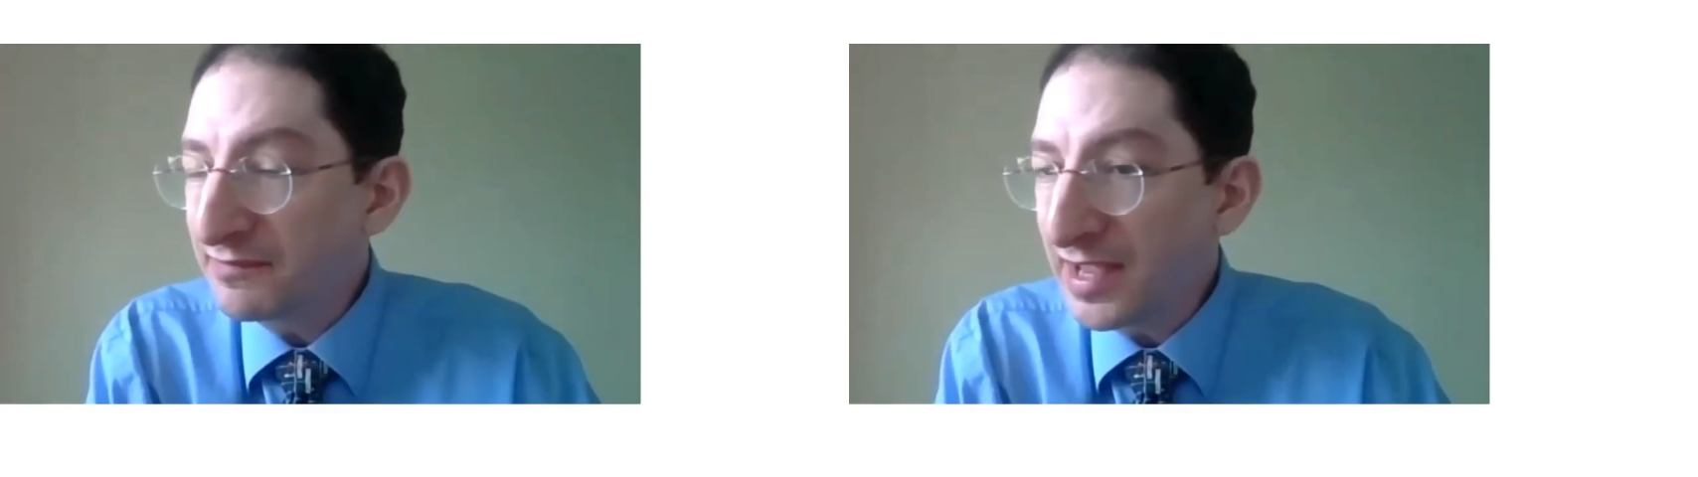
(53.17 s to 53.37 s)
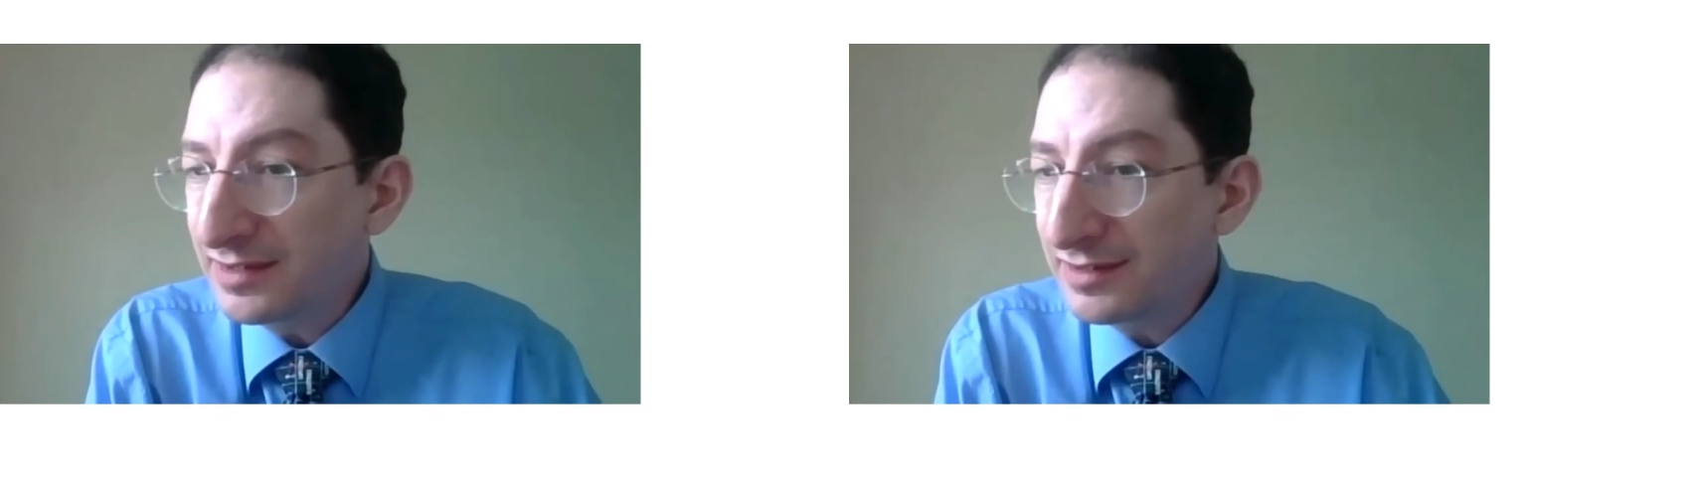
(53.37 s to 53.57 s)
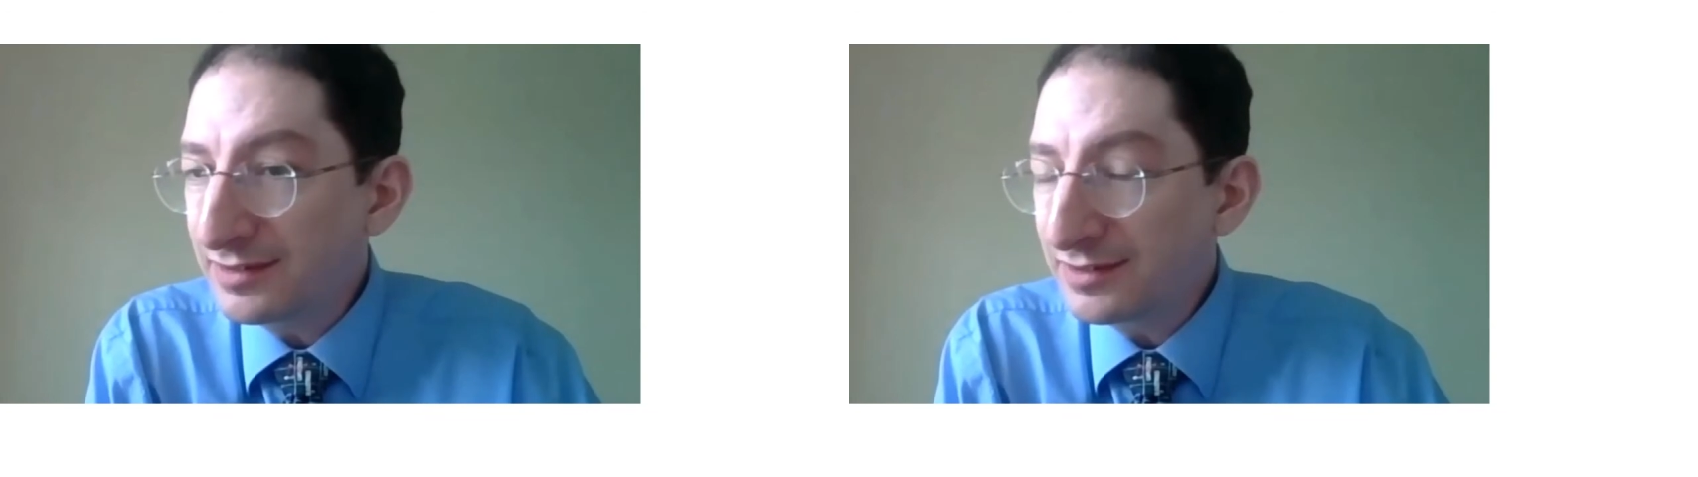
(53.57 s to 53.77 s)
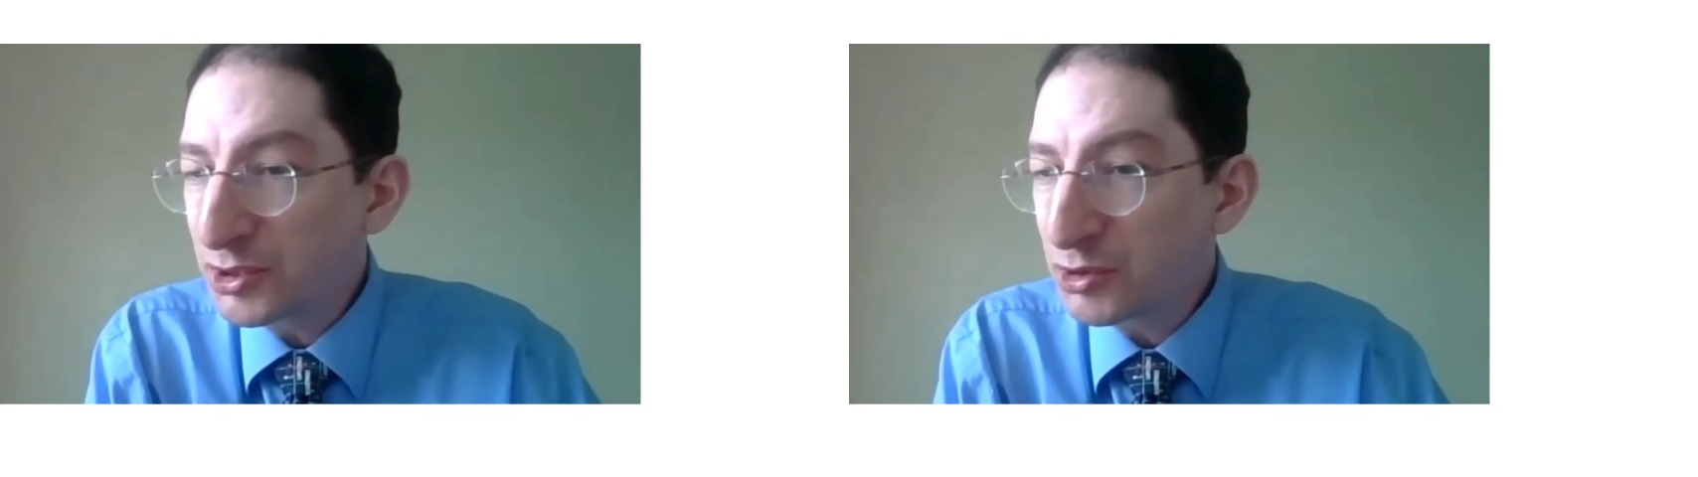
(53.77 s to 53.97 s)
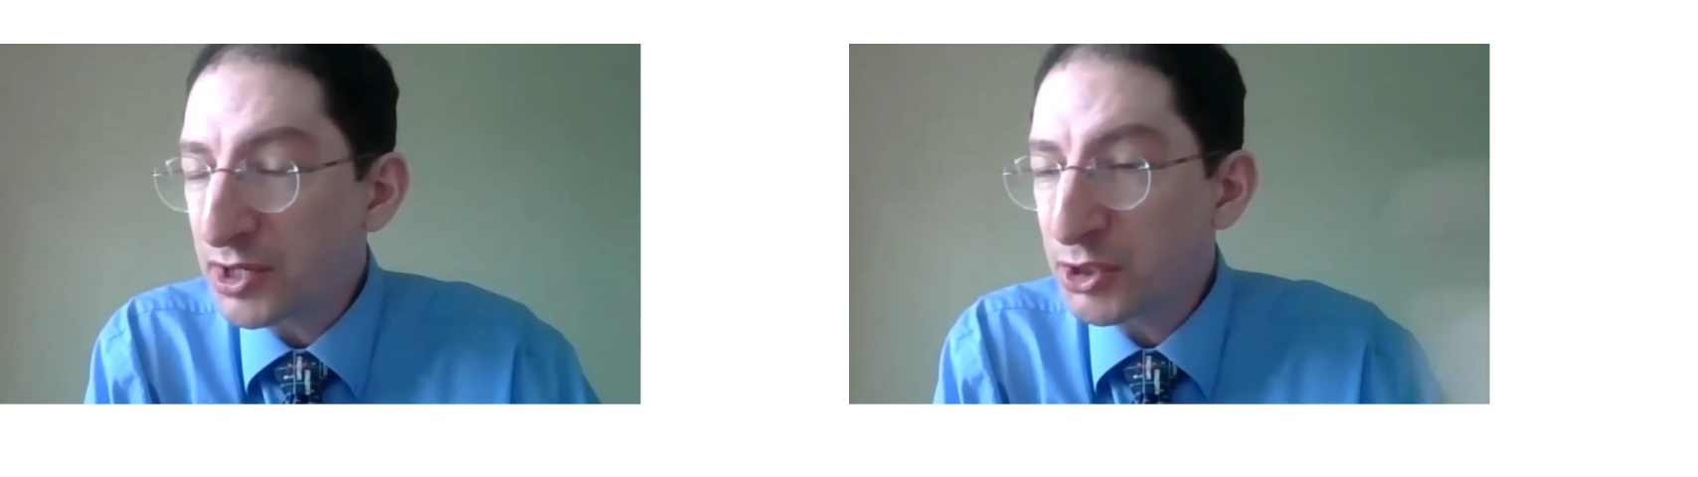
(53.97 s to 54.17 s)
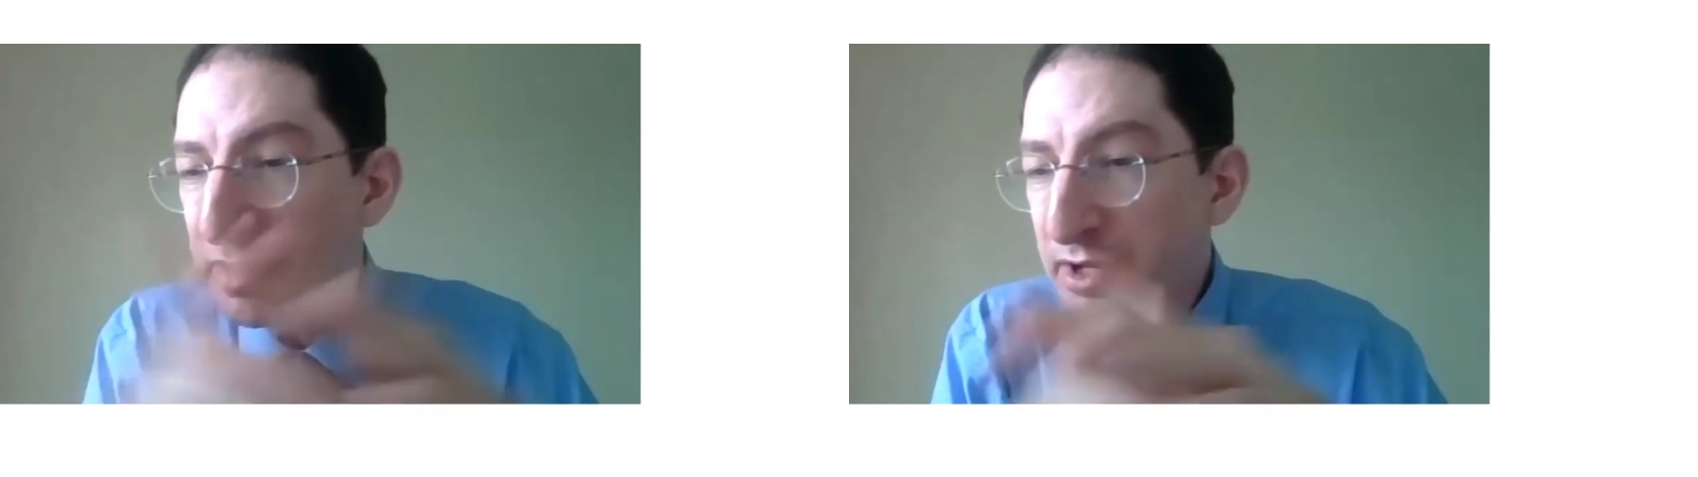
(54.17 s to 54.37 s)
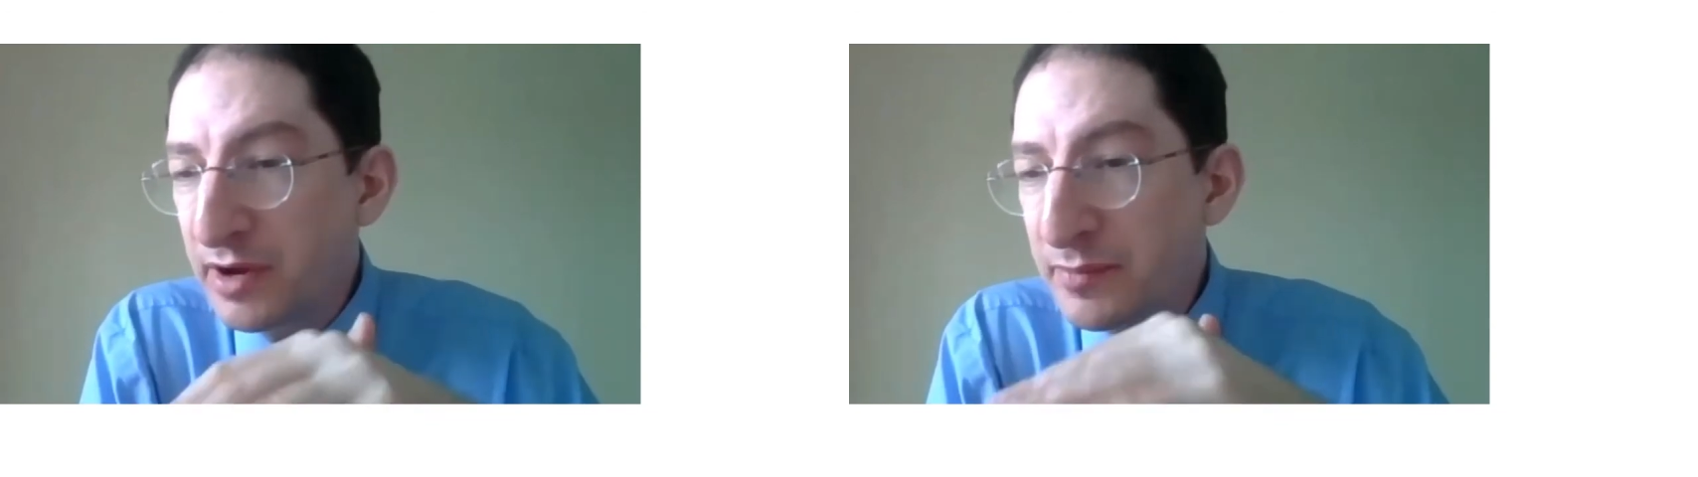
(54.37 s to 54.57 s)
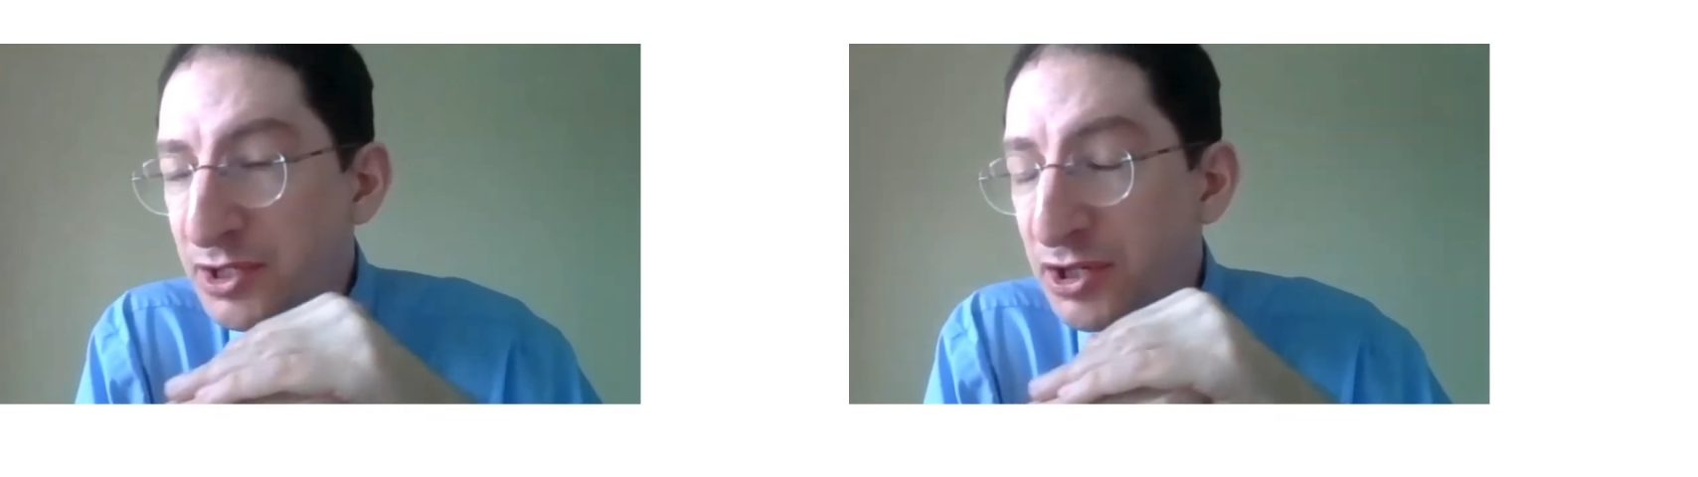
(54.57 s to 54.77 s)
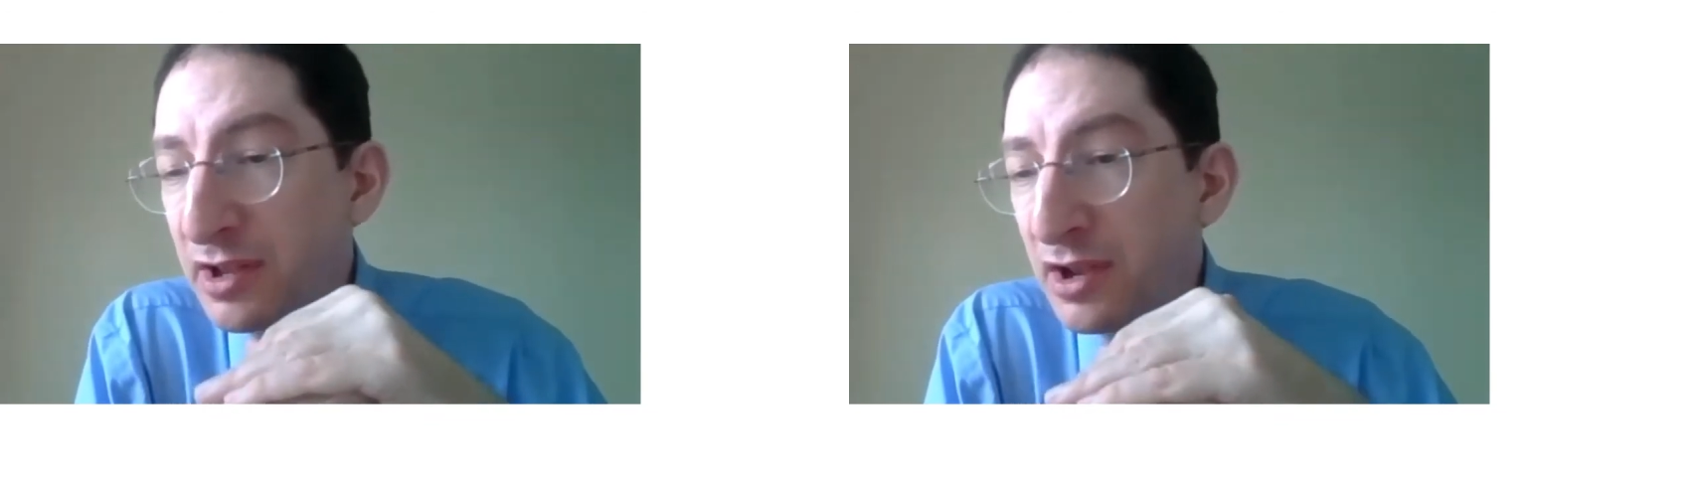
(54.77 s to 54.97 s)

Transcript: faint structure in your image,